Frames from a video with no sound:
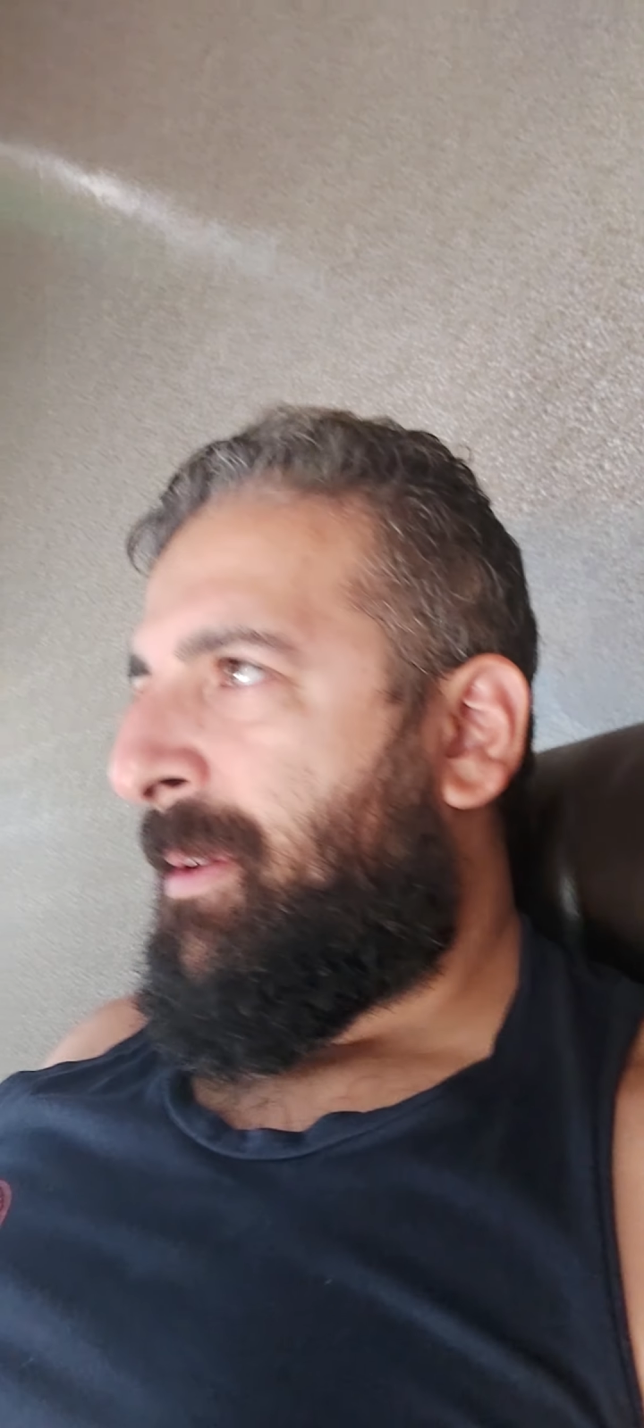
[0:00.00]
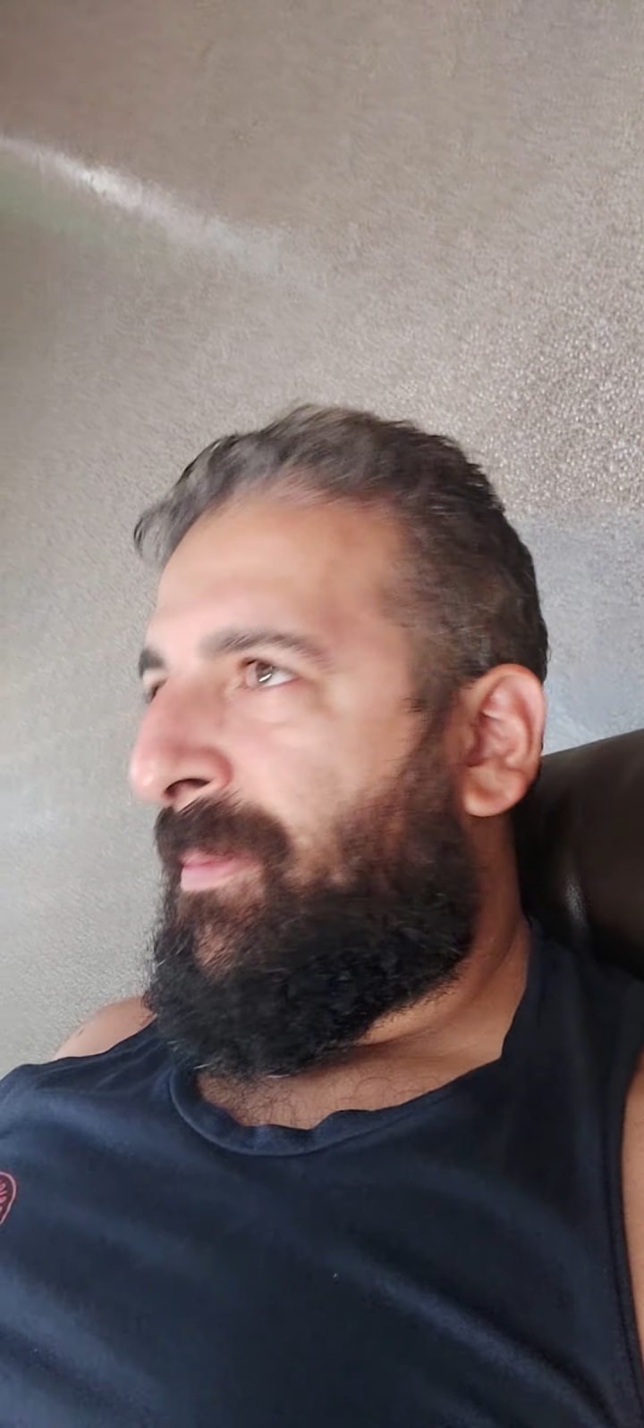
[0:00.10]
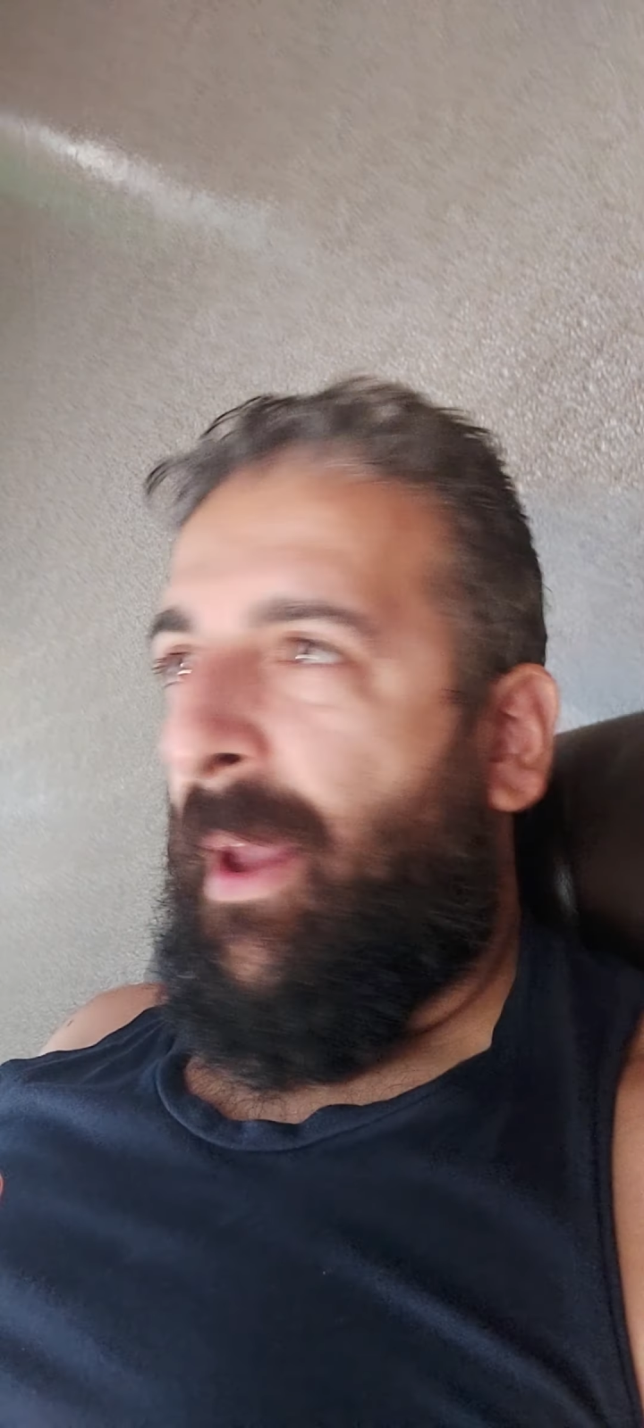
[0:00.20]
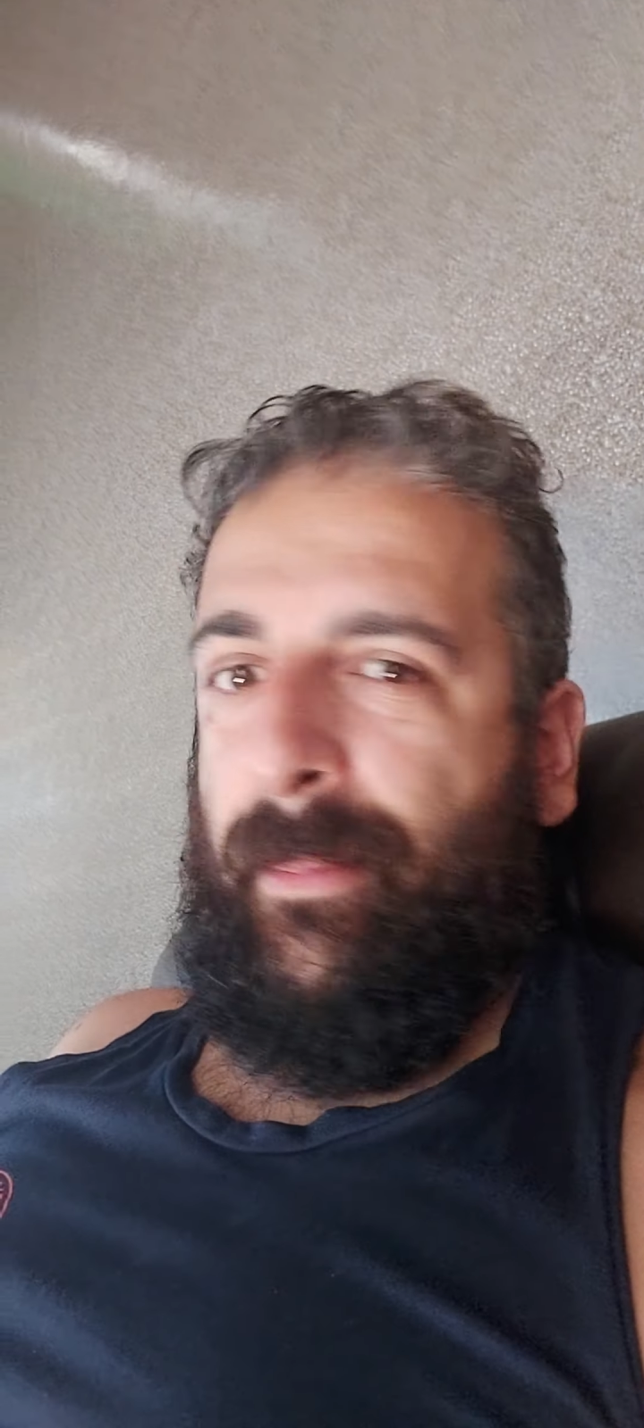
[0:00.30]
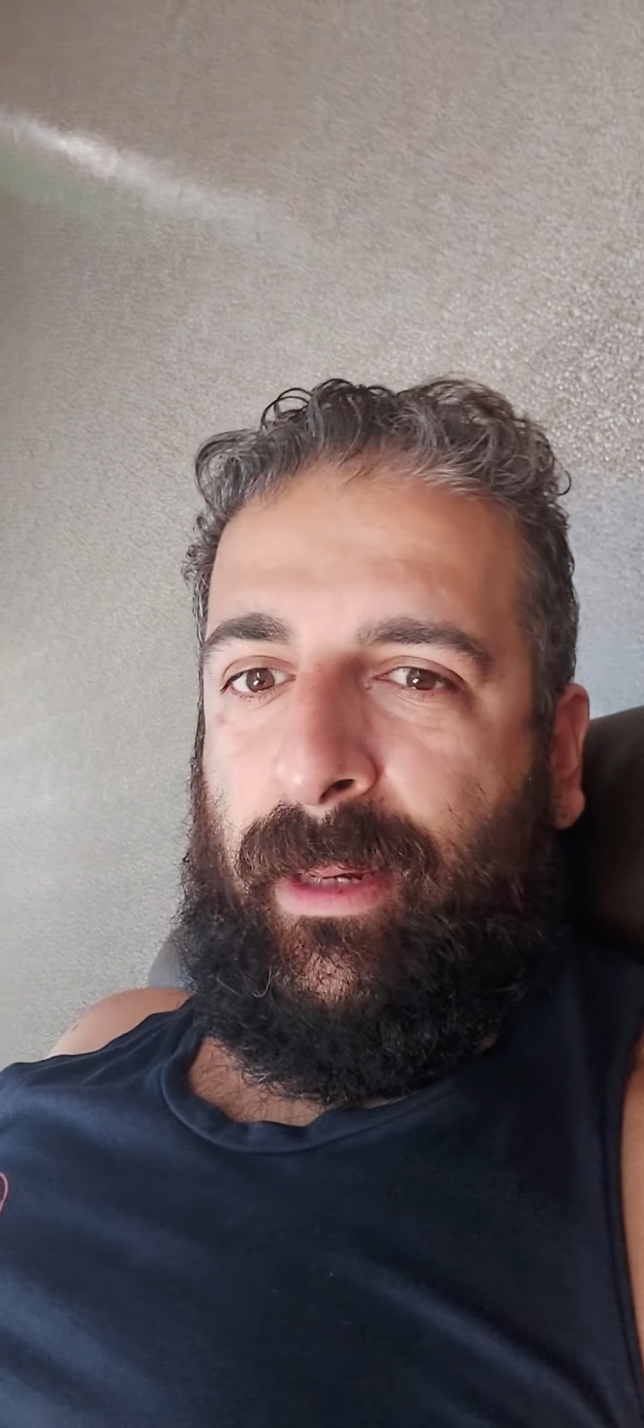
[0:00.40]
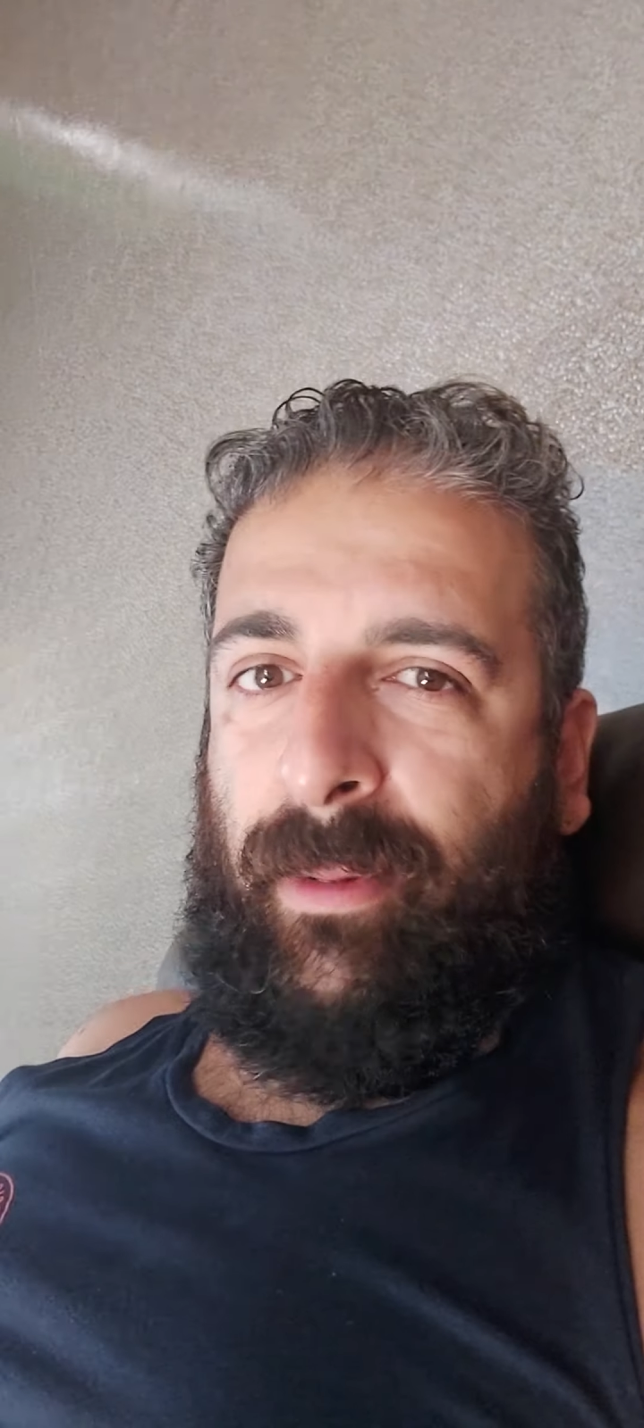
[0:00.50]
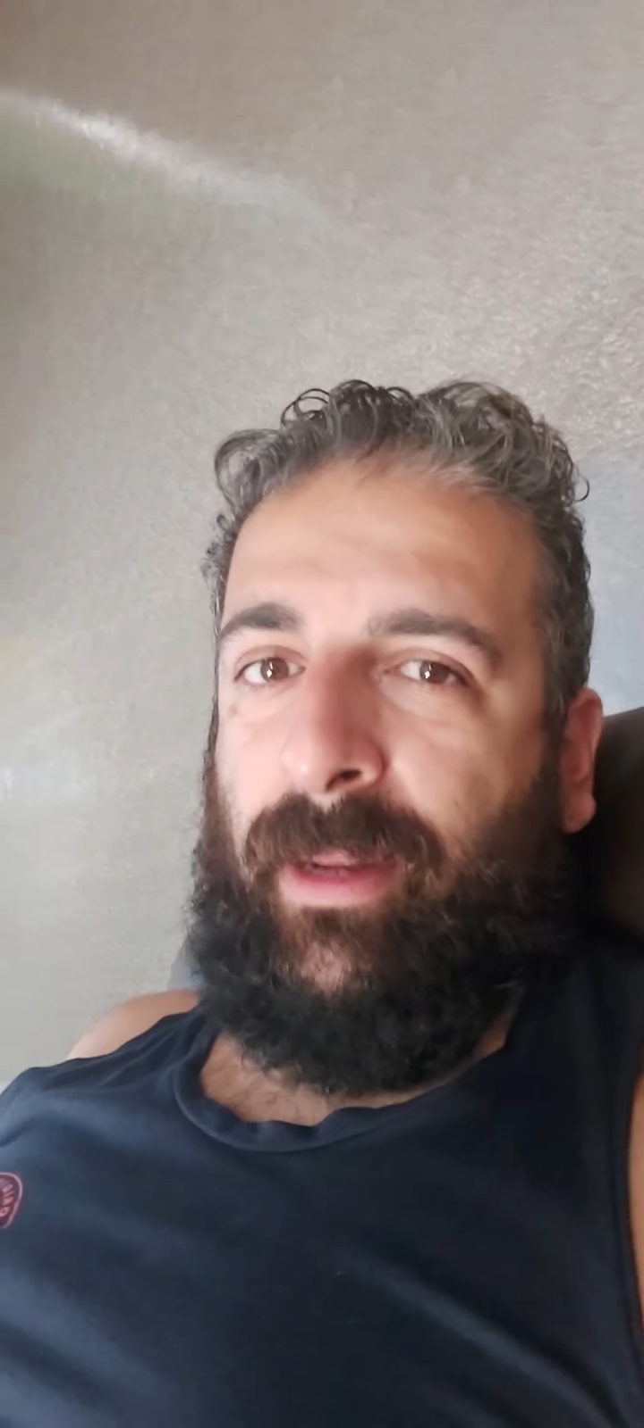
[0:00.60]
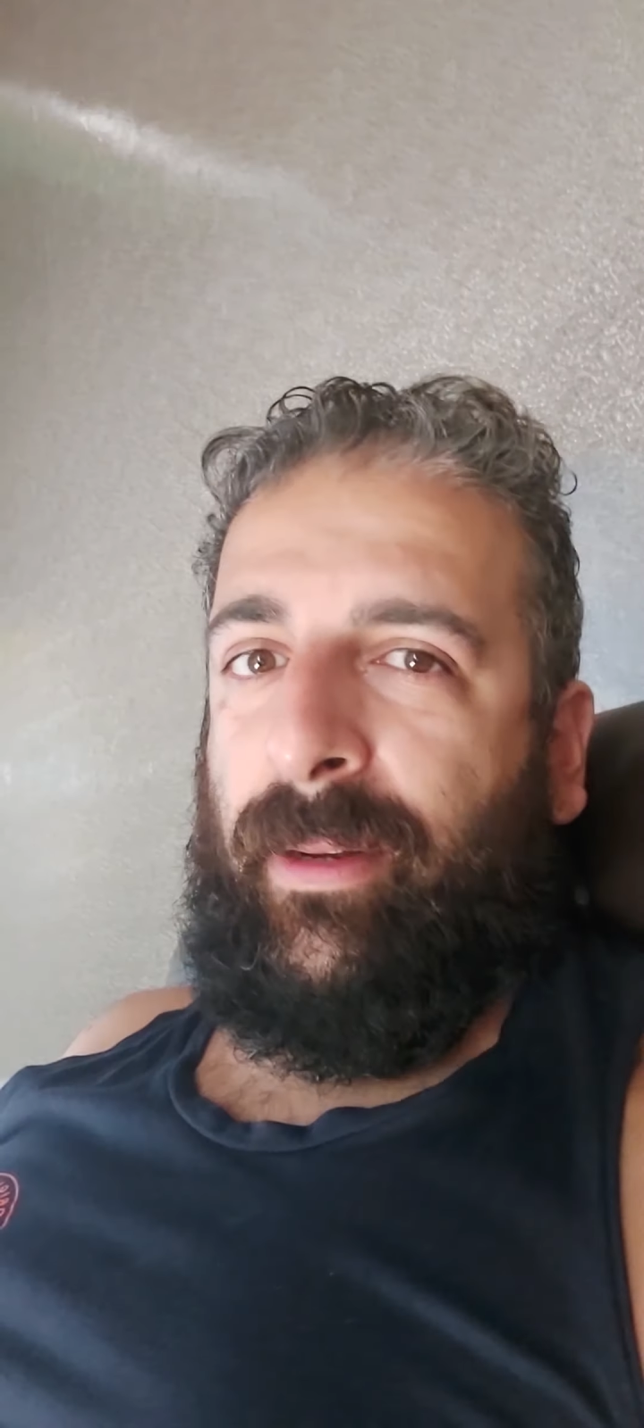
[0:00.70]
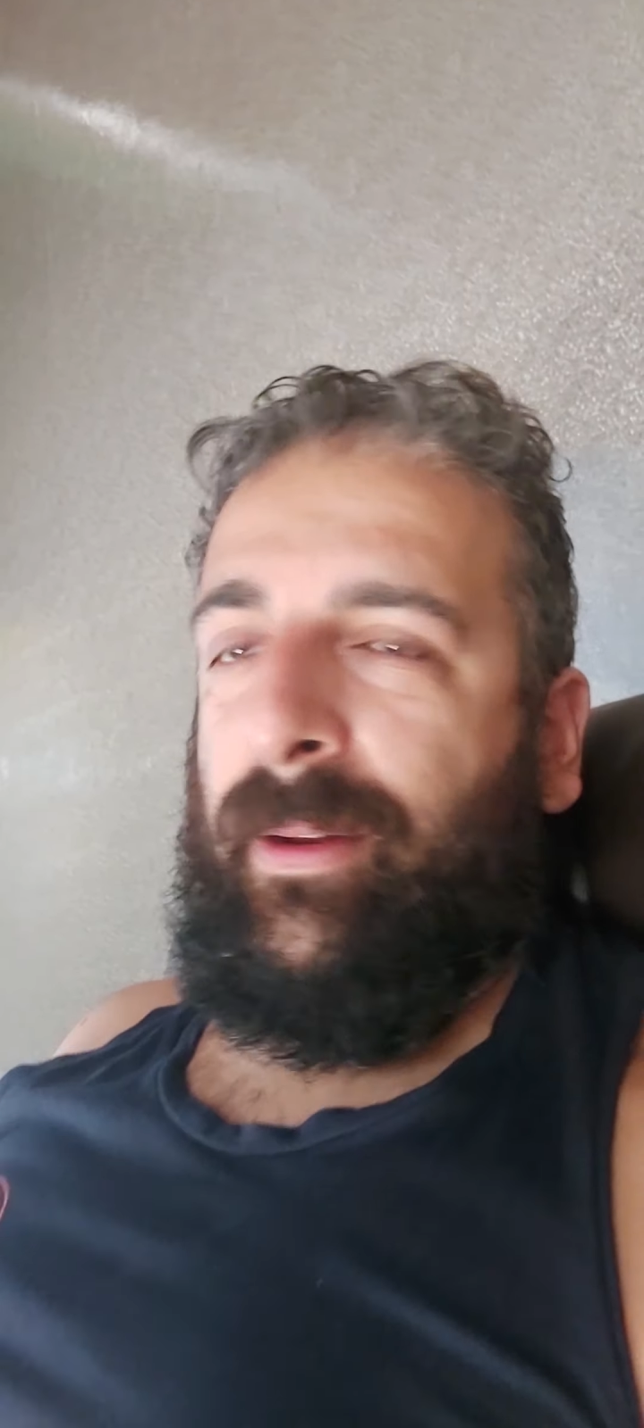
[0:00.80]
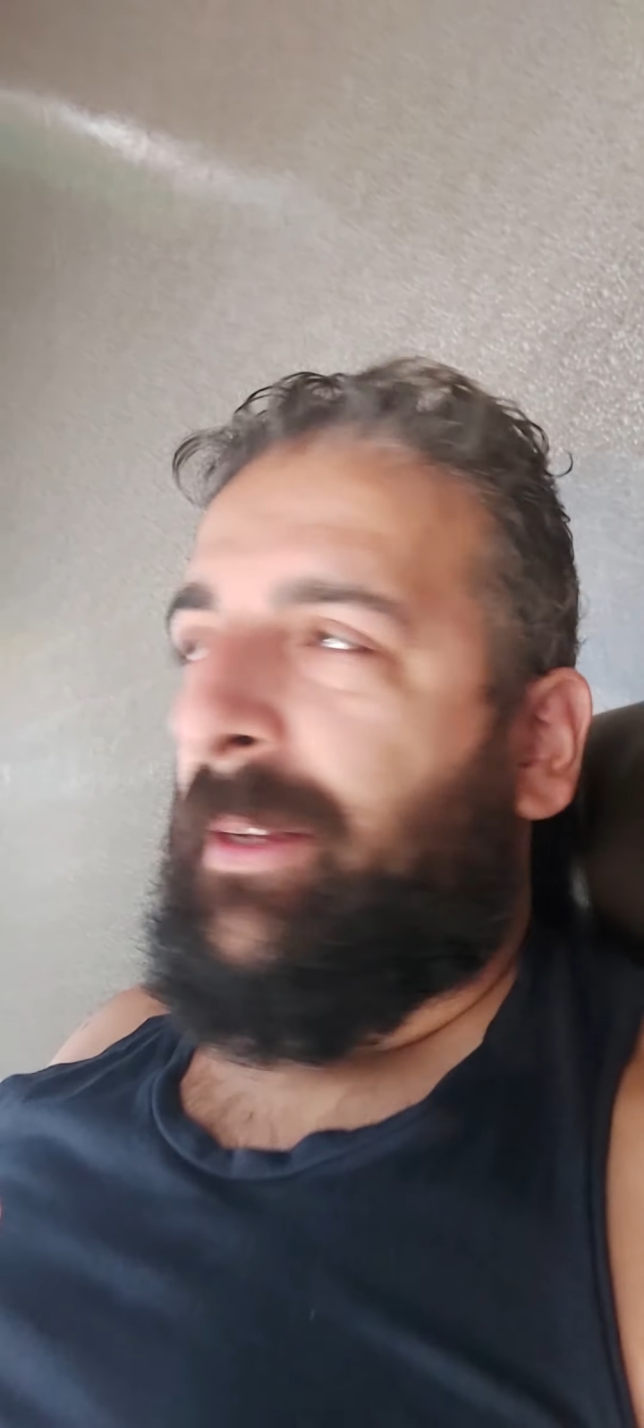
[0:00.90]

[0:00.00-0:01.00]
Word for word: family man,